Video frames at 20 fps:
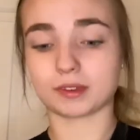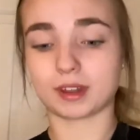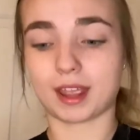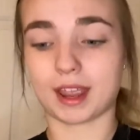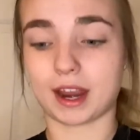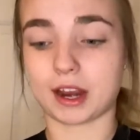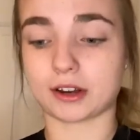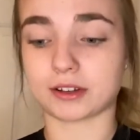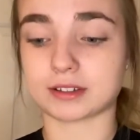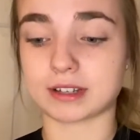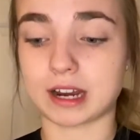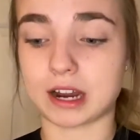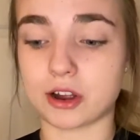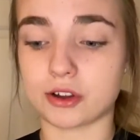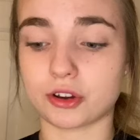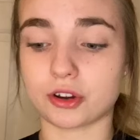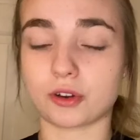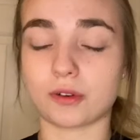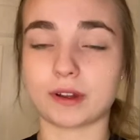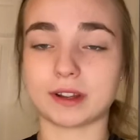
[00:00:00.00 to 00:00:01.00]
hairstyle, you're
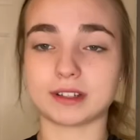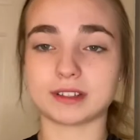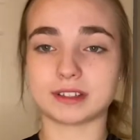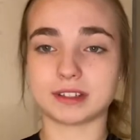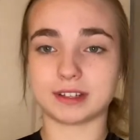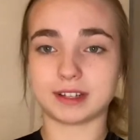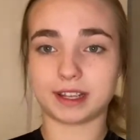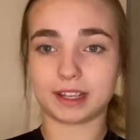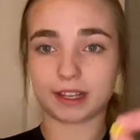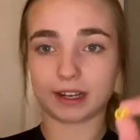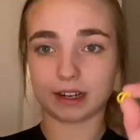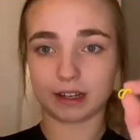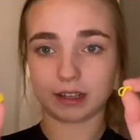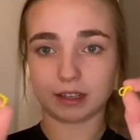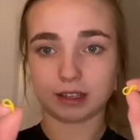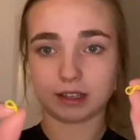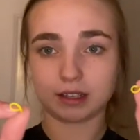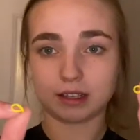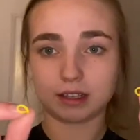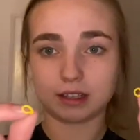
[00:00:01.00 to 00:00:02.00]
going to need
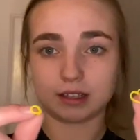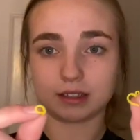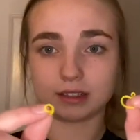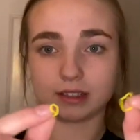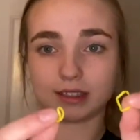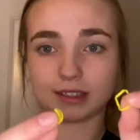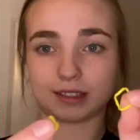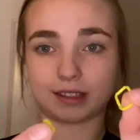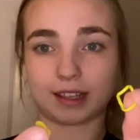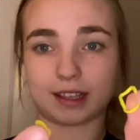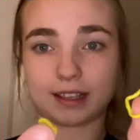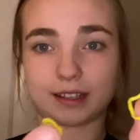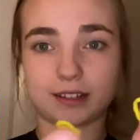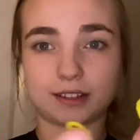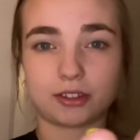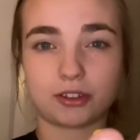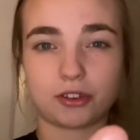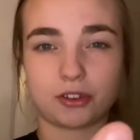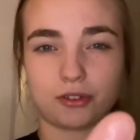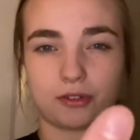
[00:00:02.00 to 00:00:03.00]
these like
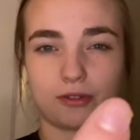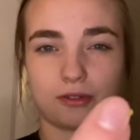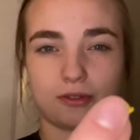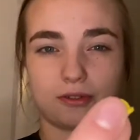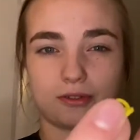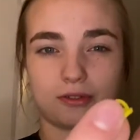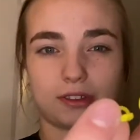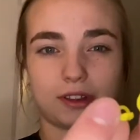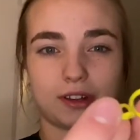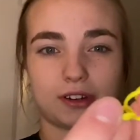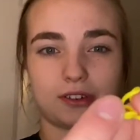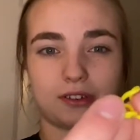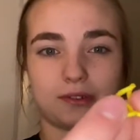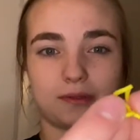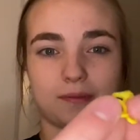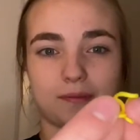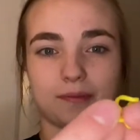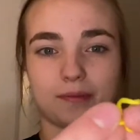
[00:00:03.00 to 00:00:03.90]
two little,